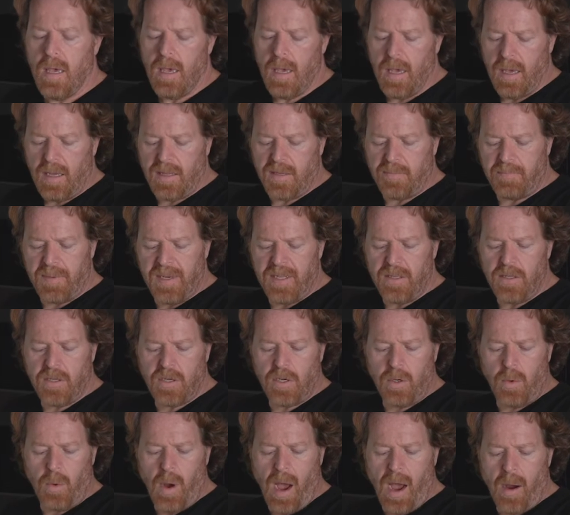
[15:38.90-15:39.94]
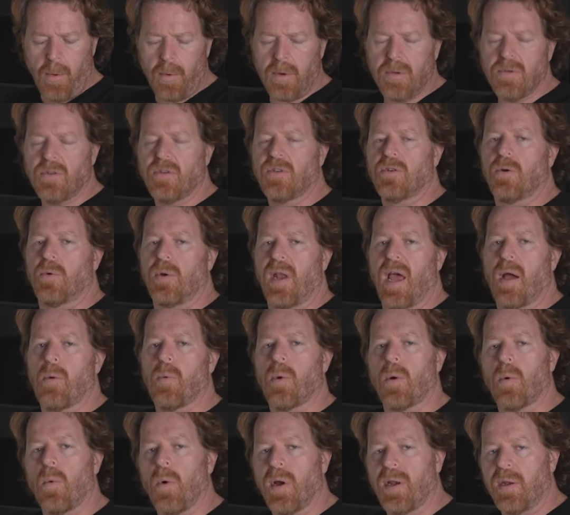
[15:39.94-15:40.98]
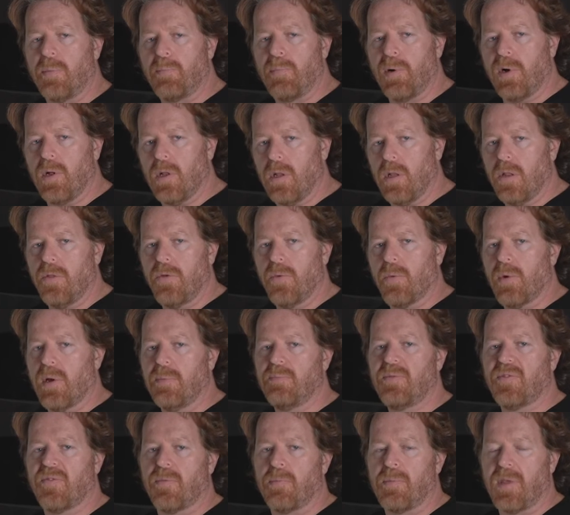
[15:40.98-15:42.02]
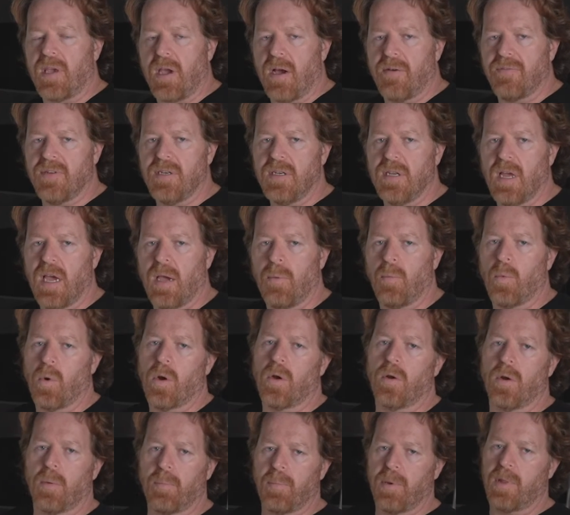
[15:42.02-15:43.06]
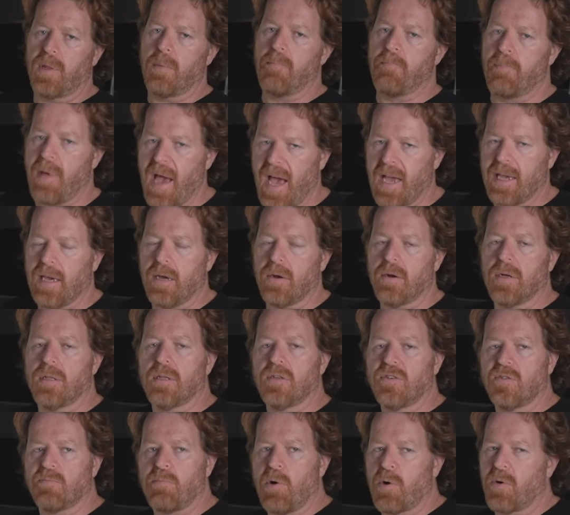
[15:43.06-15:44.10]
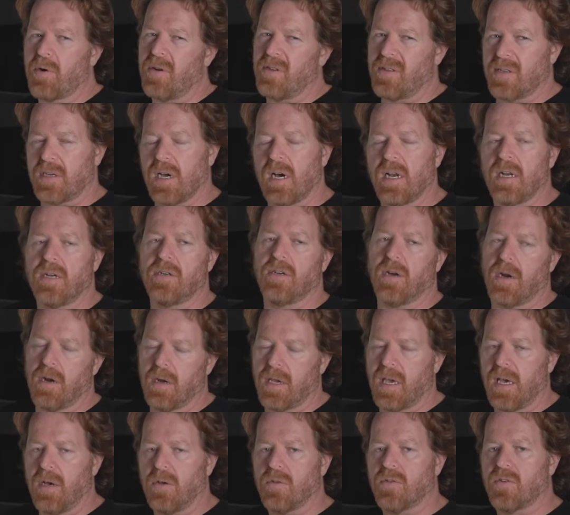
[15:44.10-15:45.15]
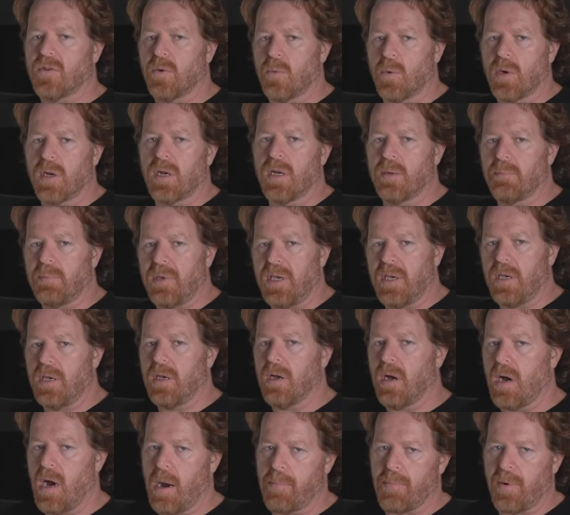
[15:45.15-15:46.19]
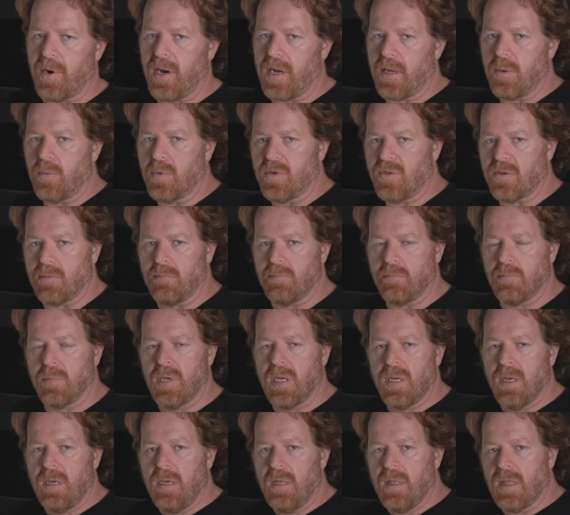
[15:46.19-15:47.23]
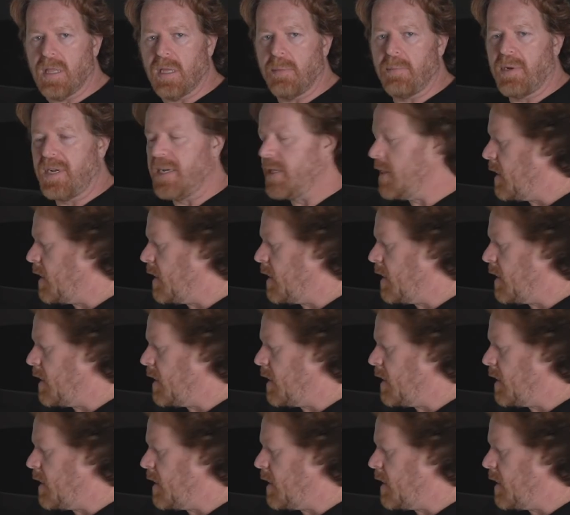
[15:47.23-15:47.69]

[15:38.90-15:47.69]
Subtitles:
It's been 2 hours, so now we're going to pull the ribs from the oven and we're going to put them back out on the smoker. It's kind of dark out, so we're going to be operating with some limited